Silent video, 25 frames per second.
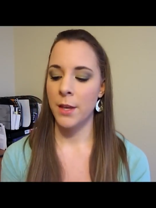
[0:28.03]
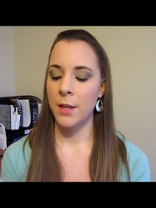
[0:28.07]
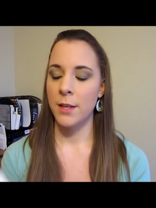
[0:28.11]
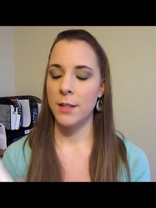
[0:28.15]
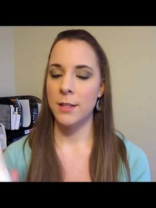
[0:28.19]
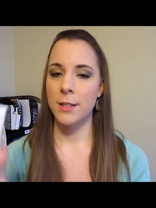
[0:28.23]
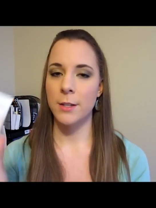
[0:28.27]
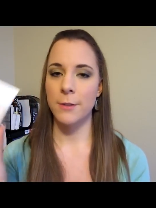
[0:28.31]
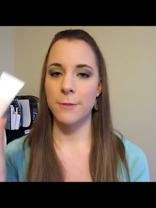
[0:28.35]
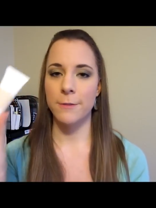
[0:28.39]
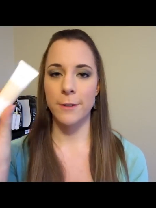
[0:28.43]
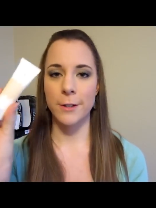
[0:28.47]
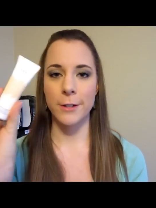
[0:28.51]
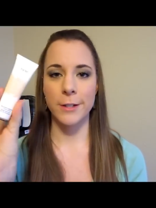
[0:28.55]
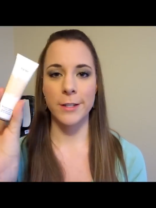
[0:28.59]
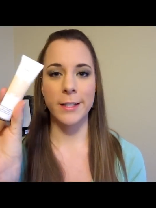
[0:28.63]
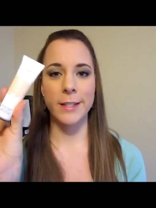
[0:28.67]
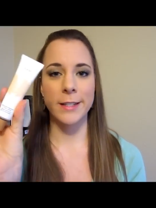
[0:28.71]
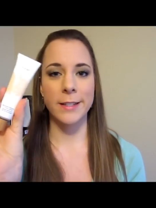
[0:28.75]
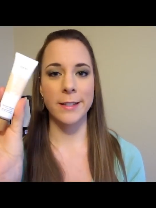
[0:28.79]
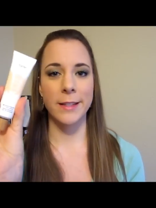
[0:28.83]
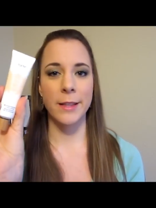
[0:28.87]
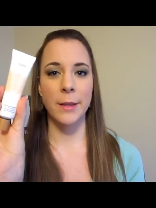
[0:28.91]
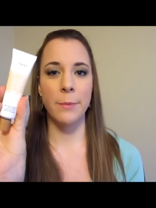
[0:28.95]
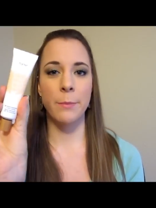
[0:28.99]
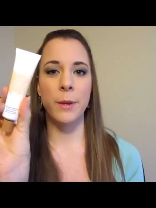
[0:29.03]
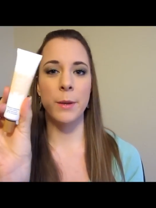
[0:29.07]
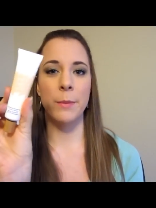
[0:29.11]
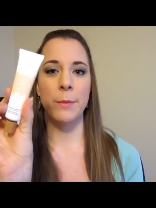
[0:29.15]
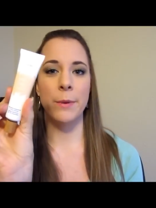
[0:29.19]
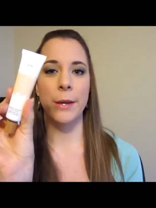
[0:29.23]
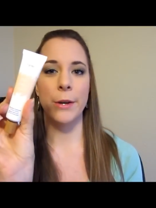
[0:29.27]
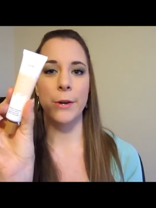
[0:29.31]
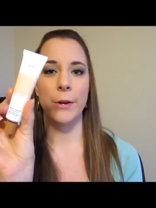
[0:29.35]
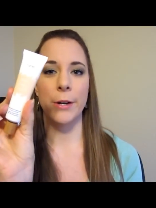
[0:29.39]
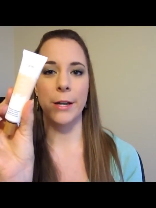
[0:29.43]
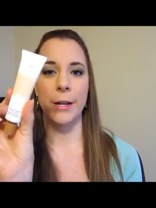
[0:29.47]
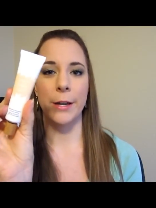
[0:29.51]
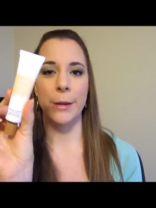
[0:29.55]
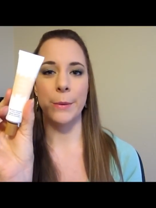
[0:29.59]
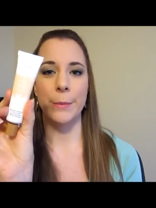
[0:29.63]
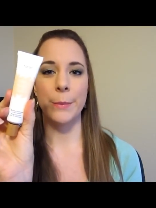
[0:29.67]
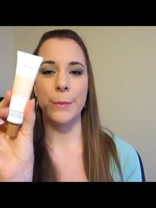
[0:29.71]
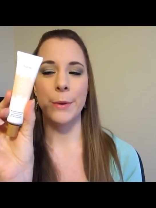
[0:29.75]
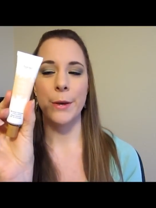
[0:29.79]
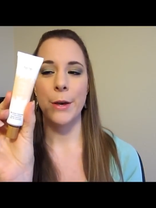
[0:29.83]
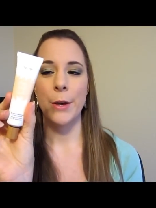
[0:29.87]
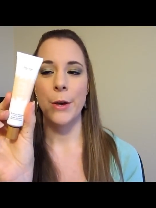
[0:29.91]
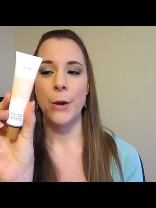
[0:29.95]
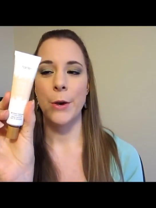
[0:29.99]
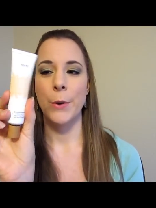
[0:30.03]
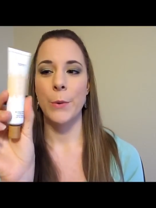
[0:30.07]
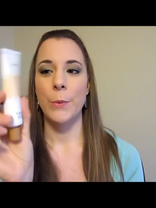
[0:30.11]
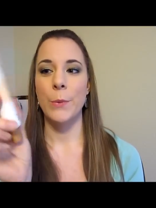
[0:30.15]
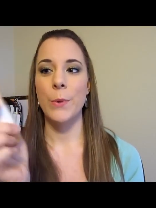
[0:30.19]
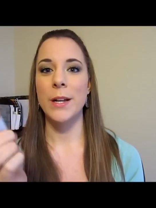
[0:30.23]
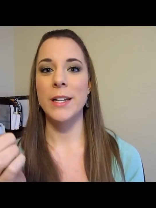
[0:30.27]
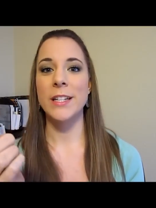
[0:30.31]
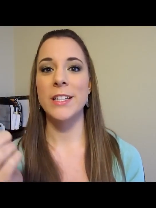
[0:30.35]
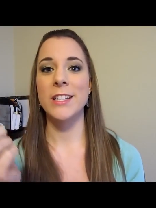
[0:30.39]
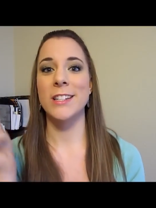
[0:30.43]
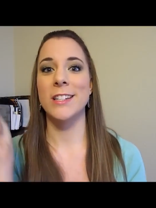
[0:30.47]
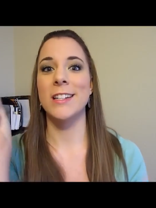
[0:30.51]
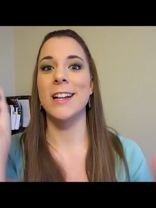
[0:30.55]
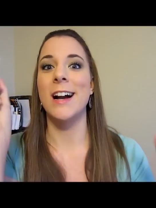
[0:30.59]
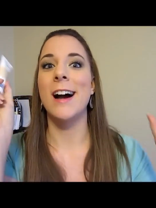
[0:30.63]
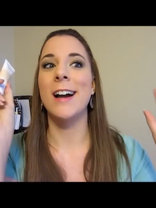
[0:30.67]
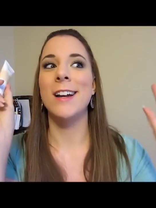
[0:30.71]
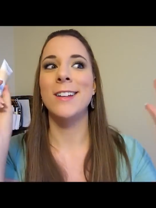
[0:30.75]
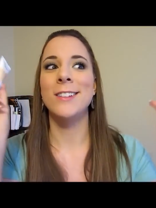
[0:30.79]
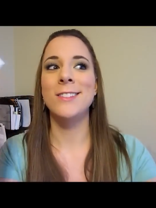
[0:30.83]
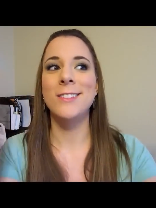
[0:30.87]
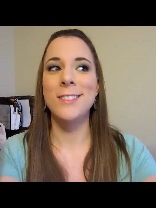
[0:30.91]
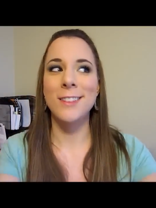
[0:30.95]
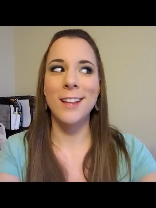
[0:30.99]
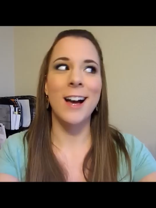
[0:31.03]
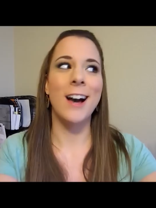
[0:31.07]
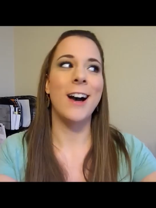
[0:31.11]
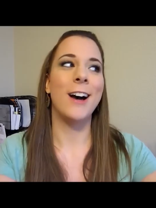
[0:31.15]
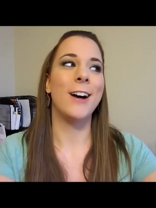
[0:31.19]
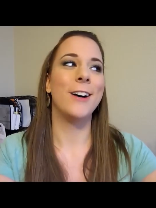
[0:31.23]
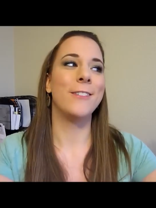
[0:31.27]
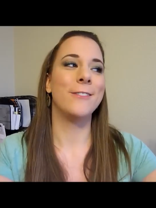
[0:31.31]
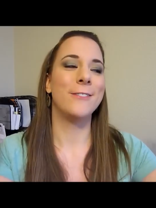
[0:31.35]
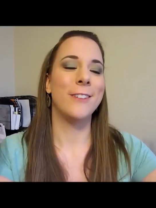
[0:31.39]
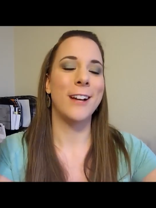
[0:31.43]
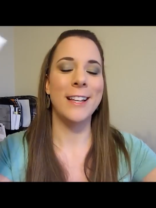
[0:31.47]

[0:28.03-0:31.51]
So first is the BB cream, which I love.